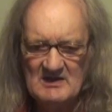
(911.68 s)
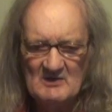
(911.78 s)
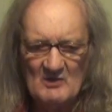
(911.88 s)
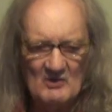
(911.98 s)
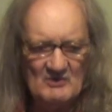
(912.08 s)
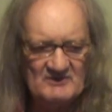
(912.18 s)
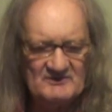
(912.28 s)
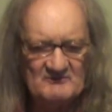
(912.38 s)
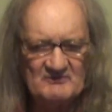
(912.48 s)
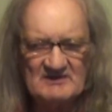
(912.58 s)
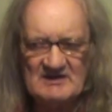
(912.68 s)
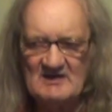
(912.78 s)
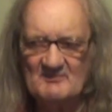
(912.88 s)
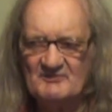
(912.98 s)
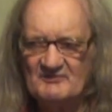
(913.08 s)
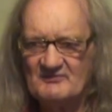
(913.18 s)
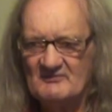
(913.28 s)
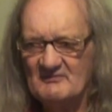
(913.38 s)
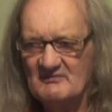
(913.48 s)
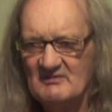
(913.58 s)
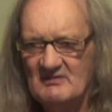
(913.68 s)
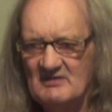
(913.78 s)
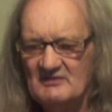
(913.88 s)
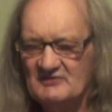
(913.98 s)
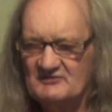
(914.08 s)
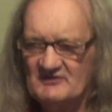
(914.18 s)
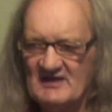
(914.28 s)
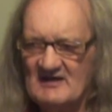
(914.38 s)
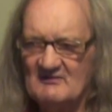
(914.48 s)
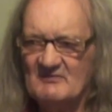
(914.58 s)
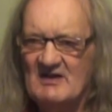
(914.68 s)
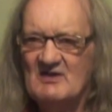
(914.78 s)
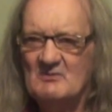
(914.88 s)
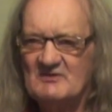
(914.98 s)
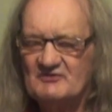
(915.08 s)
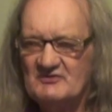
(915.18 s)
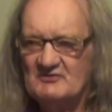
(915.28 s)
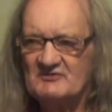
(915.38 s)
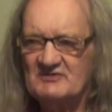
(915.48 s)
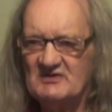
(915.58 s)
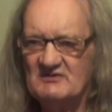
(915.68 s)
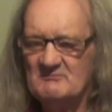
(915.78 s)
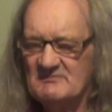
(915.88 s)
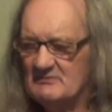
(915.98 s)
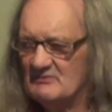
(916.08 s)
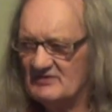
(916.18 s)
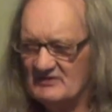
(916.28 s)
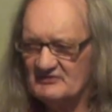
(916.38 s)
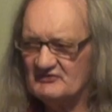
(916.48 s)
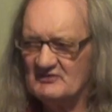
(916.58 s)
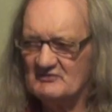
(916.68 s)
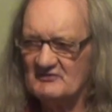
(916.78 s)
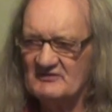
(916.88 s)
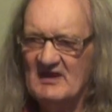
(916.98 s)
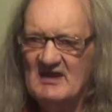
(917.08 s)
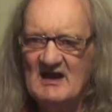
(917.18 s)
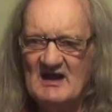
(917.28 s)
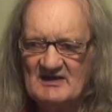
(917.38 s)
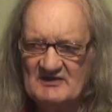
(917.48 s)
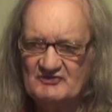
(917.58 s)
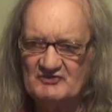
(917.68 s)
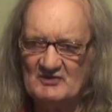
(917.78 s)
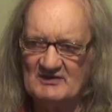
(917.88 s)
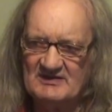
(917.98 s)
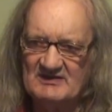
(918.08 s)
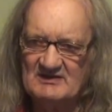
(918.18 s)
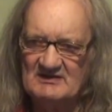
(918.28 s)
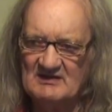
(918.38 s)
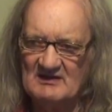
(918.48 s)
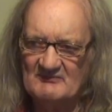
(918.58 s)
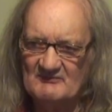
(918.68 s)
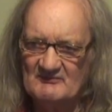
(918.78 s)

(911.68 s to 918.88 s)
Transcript: all the different clubs that you have, where children can meet with other children and enjoy life.